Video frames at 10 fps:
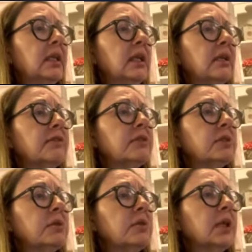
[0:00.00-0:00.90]
If
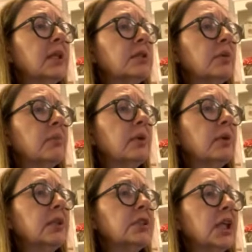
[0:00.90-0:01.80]
so, I do
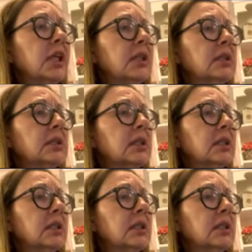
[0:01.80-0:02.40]
apologise.